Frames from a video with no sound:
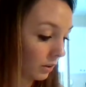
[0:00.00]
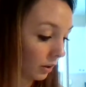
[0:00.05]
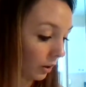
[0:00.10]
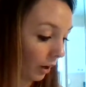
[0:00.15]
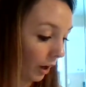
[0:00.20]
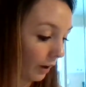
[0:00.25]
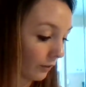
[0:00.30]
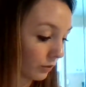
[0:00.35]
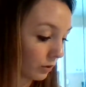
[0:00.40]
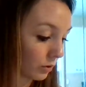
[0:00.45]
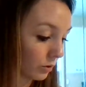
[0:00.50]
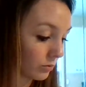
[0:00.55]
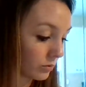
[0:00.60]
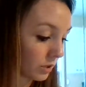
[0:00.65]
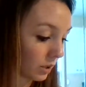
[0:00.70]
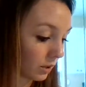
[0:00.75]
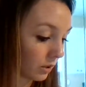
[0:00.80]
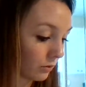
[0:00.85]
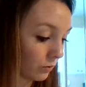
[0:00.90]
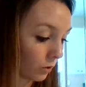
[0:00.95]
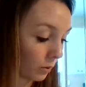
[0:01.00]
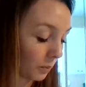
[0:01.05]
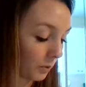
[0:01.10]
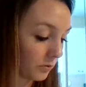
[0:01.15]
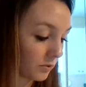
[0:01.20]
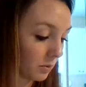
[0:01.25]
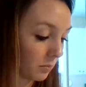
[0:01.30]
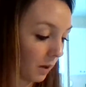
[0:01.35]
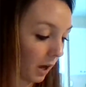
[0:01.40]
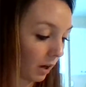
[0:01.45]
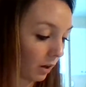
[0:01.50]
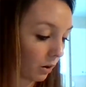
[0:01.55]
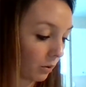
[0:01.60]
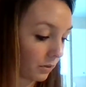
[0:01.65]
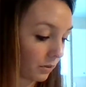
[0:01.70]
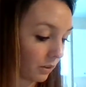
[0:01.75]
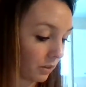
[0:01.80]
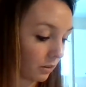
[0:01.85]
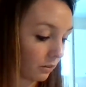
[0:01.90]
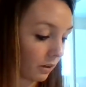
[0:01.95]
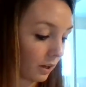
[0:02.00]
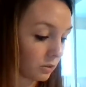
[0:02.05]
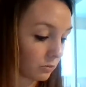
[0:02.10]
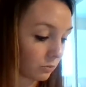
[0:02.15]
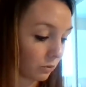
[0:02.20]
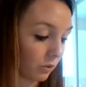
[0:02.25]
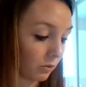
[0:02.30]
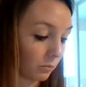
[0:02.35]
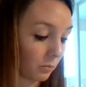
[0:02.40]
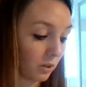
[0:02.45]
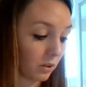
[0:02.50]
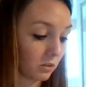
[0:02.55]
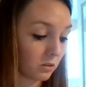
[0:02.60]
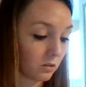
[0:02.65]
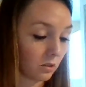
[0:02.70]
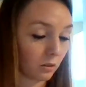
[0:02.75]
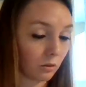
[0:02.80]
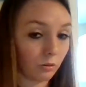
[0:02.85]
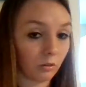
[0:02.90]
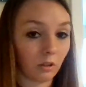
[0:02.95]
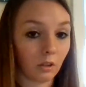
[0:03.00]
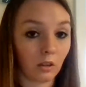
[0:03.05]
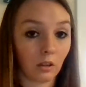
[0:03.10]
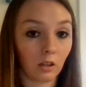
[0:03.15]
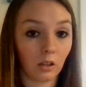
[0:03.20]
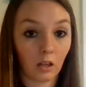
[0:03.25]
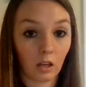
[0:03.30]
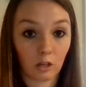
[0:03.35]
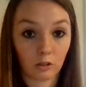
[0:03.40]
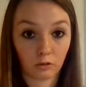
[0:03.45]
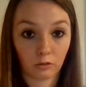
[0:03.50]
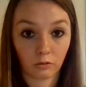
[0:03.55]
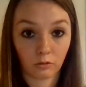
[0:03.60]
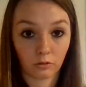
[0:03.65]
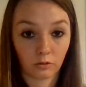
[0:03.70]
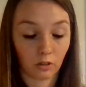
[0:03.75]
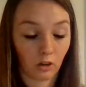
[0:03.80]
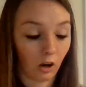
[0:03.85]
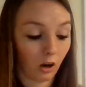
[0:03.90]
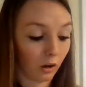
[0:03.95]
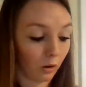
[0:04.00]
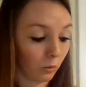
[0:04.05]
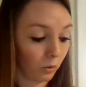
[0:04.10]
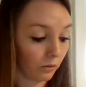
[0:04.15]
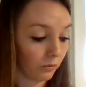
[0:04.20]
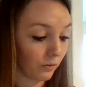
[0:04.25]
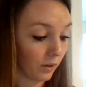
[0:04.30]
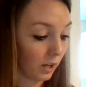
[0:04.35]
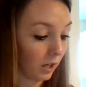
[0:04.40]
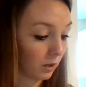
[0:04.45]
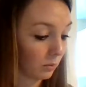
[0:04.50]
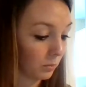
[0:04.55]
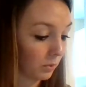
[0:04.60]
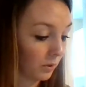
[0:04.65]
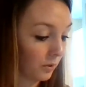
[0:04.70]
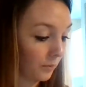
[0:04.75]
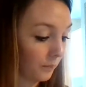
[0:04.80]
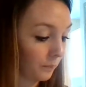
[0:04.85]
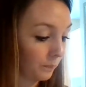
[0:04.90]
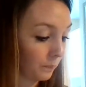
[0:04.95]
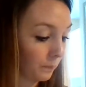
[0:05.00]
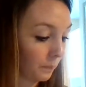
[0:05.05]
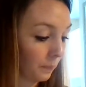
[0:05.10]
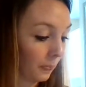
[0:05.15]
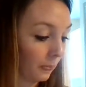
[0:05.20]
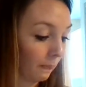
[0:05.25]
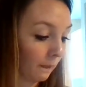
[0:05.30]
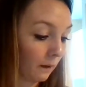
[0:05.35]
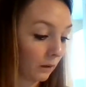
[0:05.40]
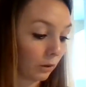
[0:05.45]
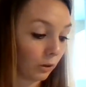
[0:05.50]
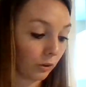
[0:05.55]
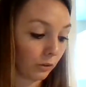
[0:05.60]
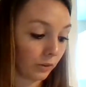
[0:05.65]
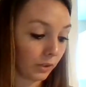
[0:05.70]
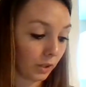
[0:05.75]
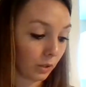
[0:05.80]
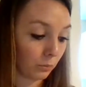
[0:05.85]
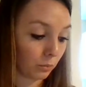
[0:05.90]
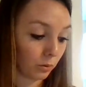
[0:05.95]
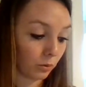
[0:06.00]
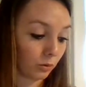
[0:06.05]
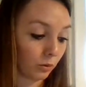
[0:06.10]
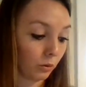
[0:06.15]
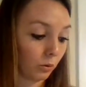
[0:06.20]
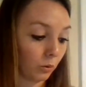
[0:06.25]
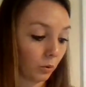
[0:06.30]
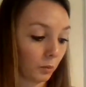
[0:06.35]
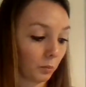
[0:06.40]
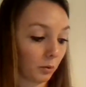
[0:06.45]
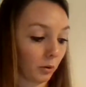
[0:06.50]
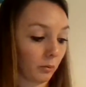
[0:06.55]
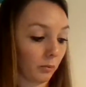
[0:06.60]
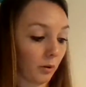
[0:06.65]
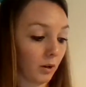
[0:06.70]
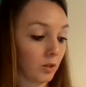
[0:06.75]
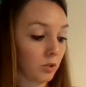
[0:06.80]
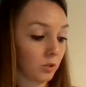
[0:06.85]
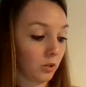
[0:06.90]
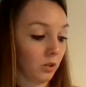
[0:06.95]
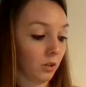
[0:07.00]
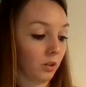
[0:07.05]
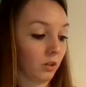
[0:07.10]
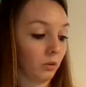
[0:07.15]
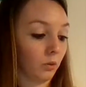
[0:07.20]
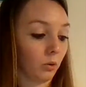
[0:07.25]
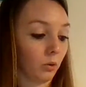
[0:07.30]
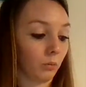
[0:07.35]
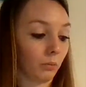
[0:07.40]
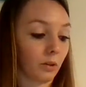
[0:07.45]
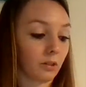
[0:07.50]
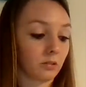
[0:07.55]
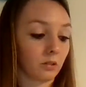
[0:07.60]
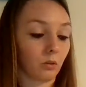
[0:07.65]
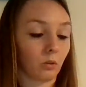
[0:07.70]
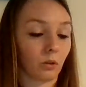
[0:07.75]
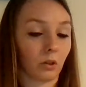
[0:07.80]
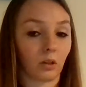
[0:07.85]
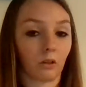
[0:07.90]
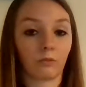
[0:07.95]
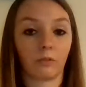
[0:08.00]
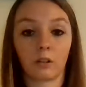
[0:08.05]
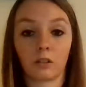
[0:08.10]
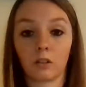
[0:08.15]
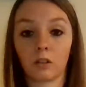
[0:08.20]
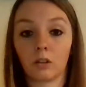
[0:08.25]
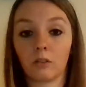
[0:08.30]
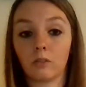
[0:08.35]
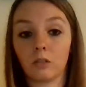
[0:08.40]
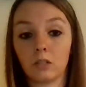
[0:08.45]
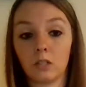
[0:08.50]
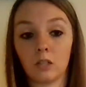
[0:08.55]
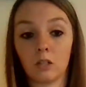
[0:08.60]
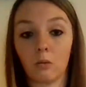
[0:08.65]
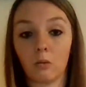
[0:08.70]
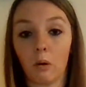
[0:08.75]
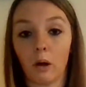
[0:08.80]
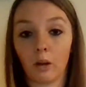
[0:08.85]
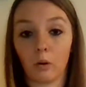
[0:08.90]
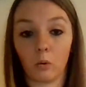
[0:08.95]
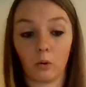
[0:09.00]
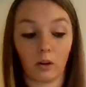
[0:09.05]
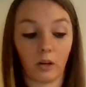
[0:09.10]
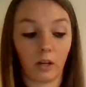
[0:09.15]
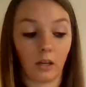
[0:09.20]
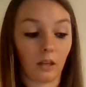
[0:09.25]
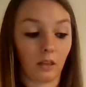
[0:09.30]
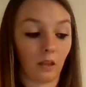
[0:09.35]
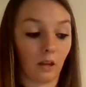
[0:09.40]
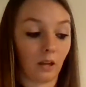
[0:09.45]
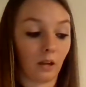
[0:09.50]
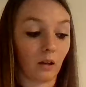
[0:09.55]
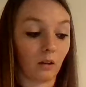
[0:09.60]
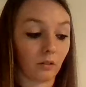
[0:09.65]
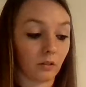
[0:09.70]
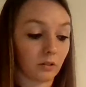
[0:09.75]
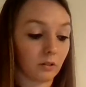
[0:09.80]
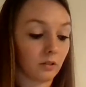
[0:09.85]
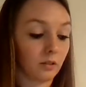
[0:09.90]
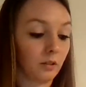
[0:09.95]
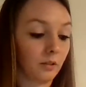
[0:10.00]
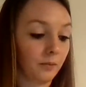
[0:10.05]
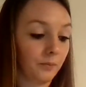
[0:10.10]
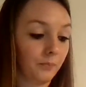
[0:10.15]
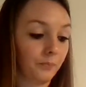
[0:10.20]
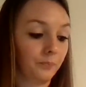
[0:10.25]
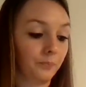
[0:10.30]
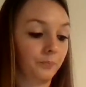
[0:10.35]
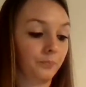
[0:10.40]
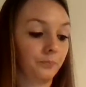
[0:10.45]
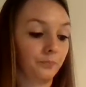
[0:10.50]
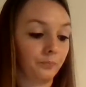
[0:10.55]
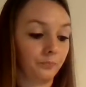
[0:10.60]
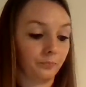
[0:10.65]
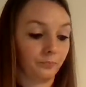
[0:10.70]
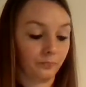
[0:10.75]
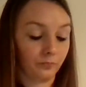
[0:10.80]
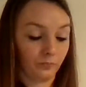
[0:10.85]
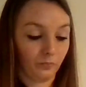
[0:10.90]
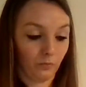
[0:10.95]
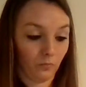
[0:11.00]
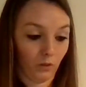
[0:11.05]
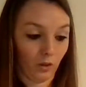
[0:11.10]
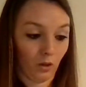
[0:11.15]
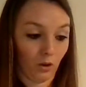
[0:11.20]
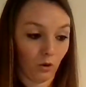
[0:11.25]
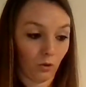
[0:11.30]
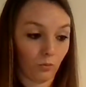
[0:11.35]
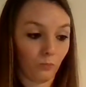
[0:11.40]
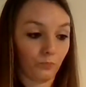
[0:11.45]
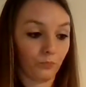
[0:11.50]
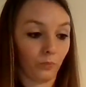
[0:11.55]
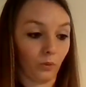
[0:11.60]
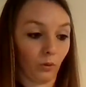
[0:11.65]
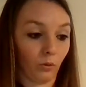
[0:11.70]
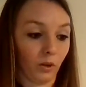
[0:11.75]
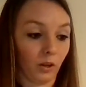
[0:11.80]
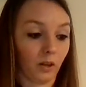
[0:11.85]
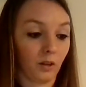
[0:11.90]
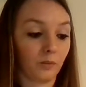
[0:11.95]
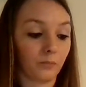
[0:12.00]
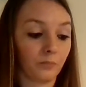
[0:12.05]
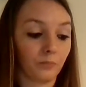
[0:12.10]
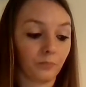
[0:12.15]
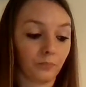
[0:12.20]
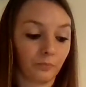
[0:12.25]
Have you used any form of tobacco within the last 12 months, including the occasional cigar or vape? Currently on parole or probation, or arrested or convicted of a DUI or anything else? No? Okay.